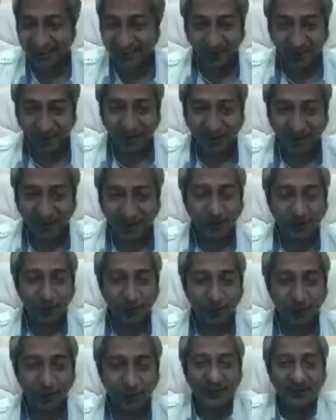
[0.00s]
you know, you
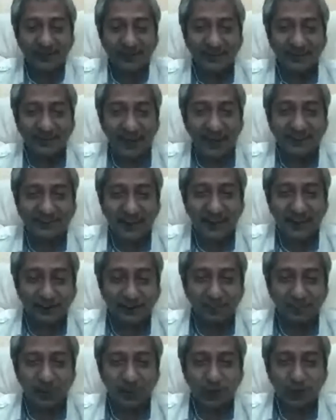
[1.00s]
feel nice
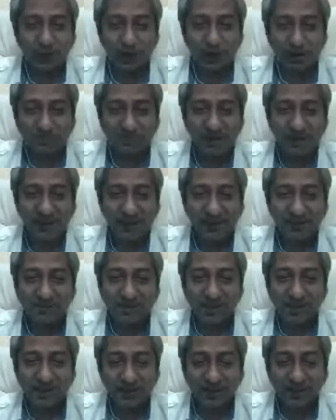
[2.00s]
having a bookshop,
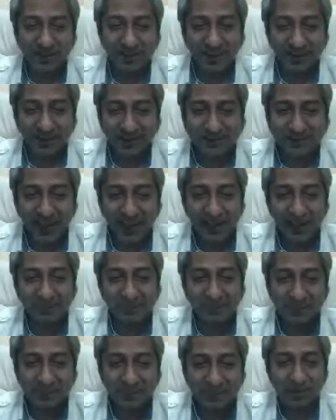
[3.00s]
but time
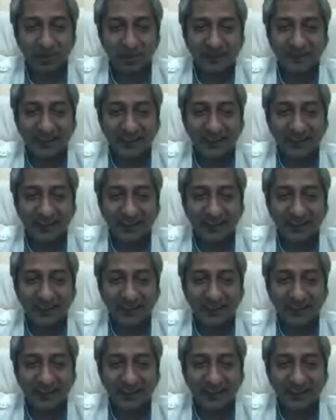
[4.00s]
needs to be